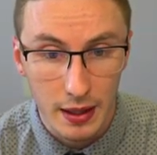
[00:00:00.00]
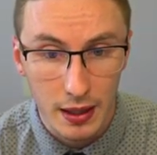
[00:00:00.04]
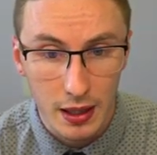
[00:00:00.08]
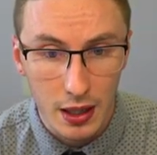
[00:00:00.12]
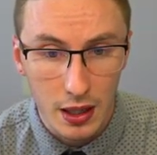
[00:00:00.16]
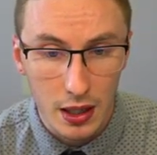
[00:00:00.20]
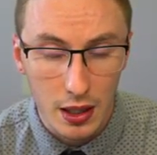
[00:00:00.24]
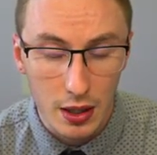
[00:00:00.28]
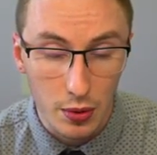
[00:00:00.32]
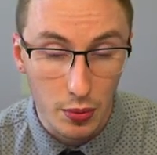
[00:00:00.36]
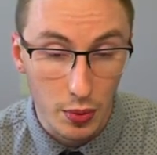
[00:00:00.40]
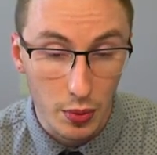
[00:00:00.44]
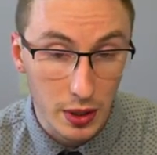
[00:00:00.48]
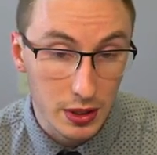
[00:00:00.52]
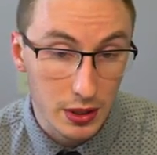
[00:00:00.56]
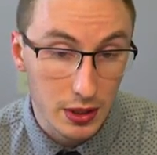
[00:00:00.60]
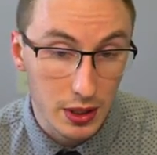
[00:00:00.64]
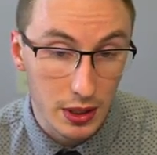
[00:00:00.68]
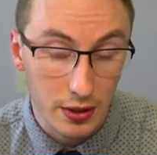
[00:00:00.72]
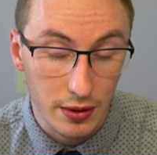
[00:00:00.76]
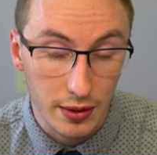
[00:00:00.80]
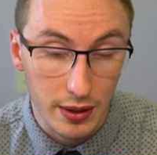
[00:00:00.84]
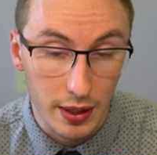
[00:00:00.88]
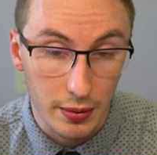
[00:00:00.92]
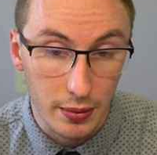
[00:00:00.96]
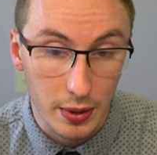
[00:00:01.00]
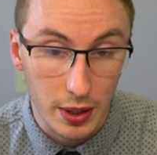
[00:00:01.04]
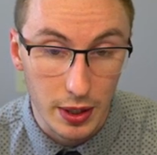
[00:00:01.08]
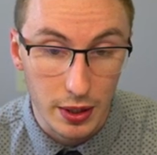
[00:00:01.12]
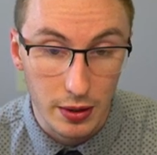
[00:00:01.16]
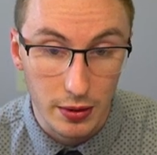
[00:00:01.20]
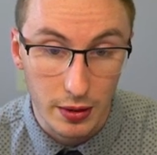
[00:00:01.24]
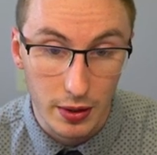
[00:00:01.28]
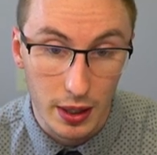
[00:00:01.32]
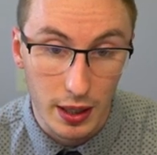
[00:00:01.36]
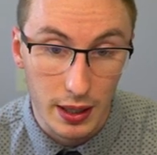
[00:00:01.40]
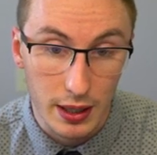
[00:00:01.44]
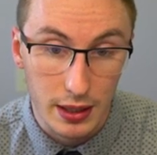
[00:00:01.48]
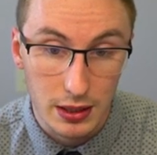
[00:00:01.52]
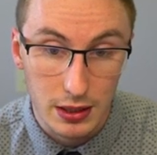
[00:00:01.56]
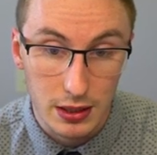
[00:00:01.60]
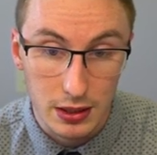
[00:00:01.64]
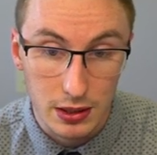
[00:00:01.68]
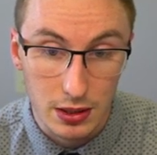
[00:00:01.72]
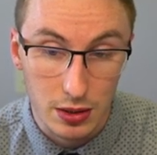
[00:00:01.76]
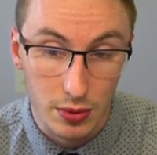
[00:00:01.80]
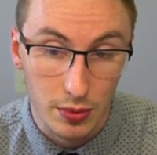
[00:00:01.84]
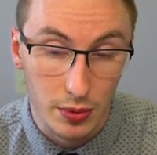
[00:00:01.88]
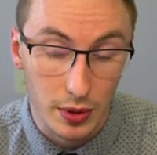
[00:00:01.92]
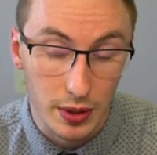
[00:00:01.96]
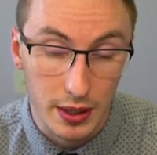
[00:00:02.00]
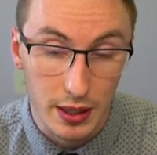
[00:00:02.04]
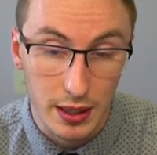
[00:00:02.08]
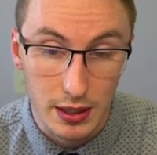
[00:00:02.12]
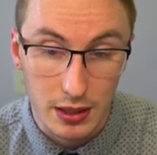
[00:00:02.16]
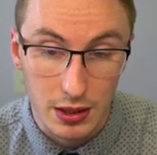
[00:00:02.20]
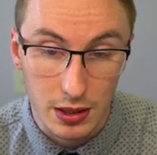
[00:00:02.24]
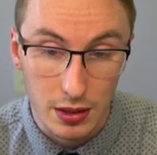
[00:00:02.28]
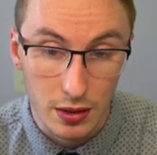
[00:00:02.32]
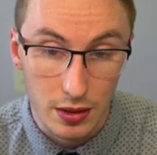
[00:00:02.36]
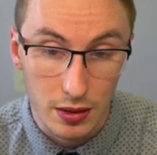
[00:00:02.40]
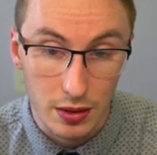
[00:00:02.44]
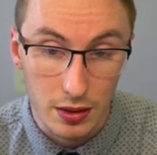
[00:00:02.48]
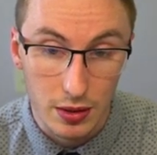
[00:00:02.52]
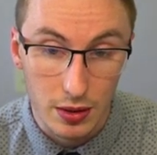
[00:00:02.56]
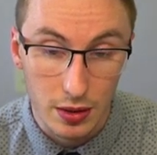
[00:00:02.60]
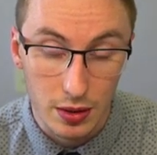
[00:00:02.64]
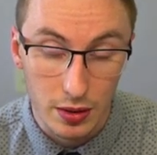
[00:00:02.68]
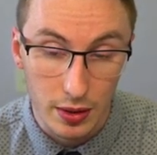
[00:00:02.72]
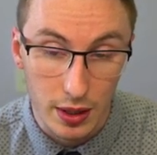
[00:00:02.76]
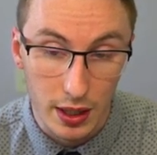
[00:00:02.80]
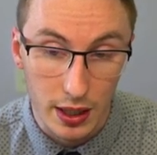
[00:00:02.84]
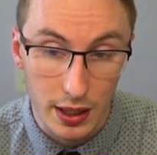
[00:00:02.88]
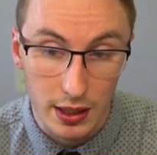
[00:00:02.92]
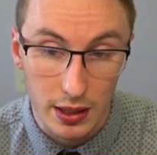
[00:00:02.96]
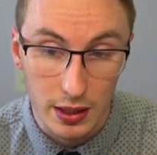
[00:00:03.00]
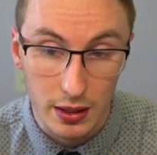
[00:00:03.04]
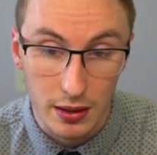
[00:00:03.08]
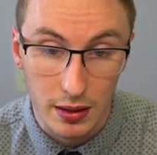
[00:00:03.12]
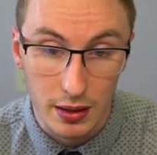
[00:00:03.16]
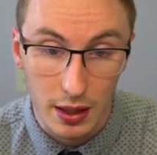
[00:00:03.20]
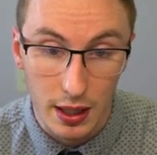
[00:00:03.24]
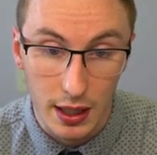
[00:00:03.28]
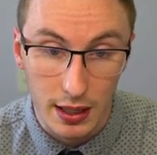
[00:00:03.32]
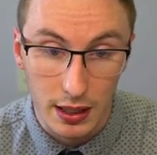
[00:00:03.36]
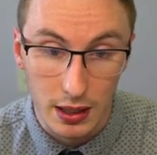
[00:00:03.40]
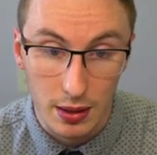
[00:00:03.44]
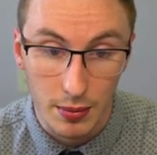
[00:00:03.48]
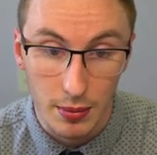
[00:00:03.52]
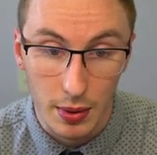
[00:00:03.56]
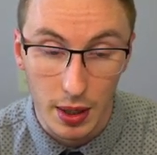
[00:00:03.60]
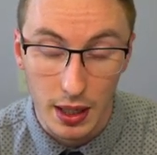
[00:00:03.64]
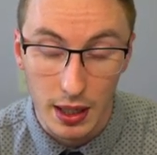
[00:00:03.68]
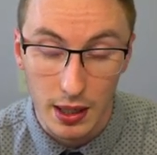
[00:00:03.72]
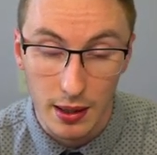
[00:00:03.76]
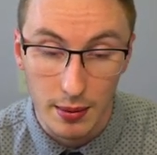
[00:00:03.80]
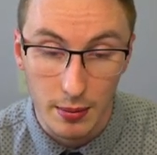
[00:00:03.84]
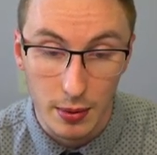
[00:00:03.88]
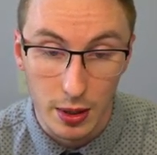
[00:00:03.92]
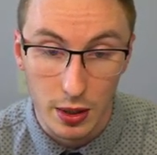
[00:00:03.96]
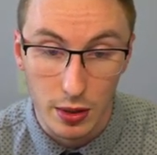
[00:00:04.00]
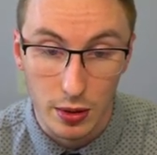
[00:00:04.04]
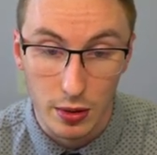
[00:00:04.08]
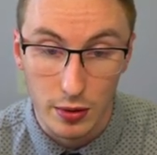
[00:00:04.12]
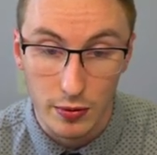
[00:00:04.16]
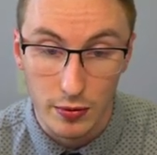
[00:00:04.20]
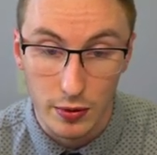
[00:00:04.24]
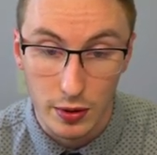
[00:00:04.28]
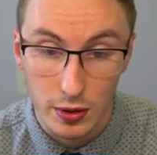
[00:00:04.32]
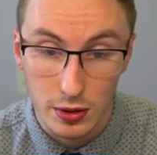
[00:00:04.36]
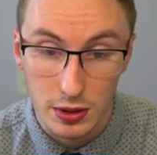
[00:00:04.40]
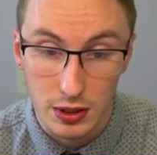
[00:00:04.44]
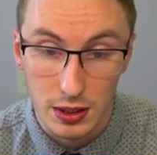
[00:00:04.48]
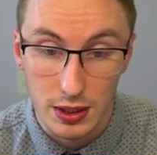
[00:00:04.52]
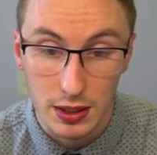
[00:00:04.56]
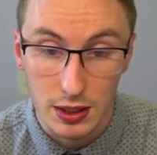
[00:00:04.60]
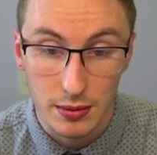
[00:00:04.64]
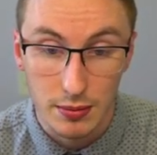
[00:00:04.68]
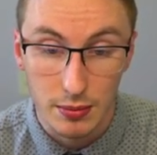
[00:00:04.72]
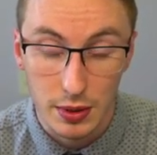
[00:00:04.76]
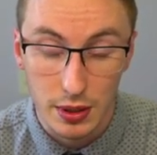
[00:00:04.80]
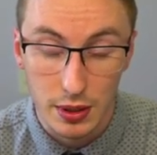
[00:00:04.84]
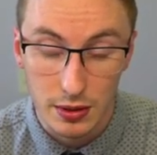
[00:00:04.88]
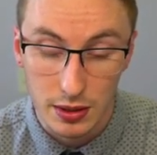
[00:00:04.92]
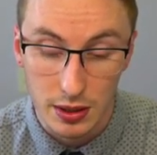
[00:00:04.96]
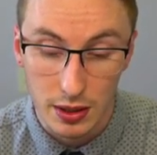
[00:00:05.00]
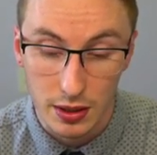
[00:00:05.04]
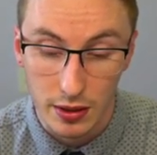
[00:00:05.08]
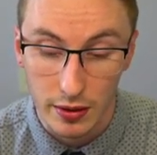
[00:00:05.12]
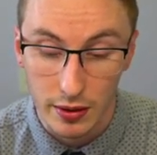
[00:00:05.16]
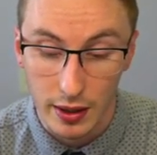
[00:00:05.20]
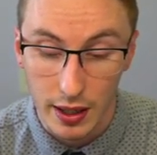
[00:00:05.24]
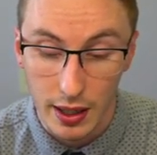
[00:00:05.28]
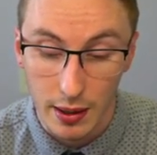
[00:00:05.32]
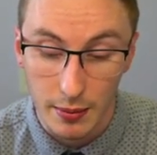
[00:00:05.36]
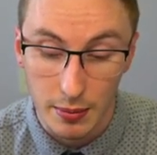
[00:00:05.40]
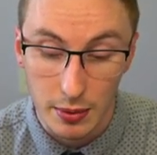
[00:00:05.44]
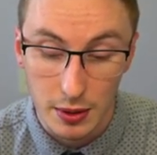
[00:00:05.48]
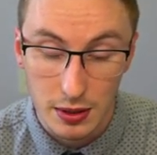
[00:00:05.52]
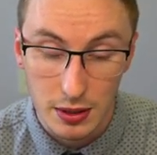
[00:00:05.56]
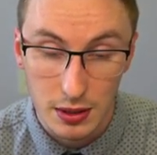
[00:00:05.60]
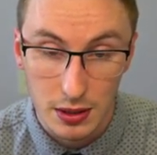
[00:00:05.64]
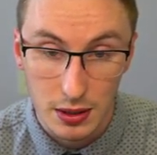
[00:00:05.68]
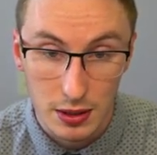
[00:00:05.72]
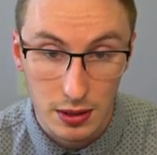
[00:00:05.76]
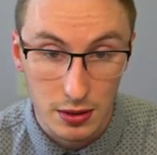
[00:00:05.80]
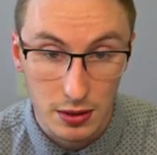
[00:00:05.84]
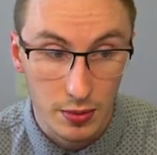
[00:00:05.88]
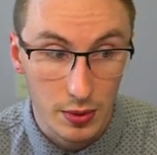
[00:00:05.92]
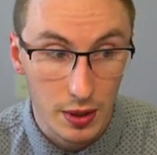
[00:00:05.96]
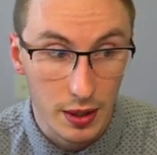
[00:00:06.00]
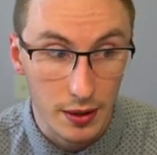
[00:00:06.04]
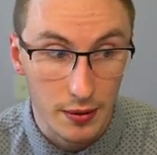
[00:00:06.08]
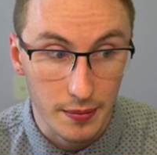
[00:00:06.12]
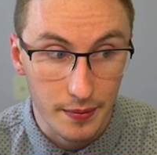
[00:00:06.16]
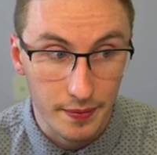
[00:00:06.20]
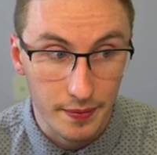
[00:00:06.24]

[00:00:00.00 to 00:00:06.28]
The wind tunnel that we utilized is the one that is located at the Miami University Middletown campus as well.